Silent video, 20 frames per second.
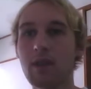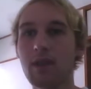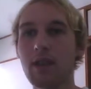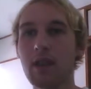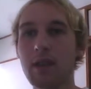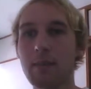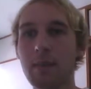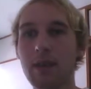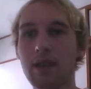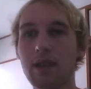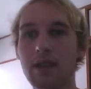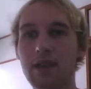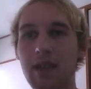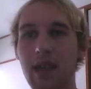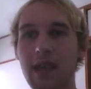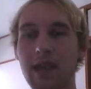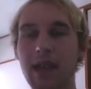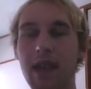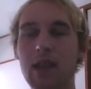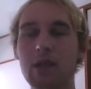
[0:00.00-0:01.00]
keep in and
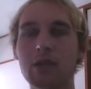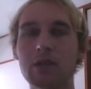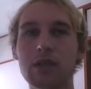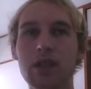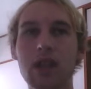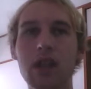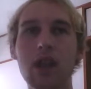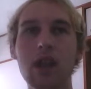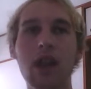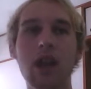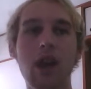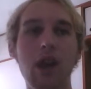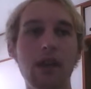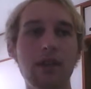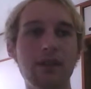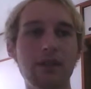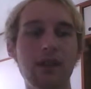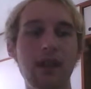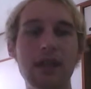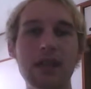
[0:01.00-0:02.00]
take out,
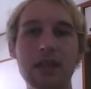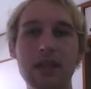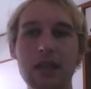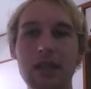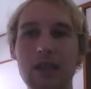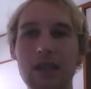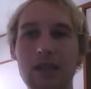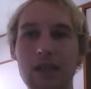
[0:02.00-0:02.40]
decided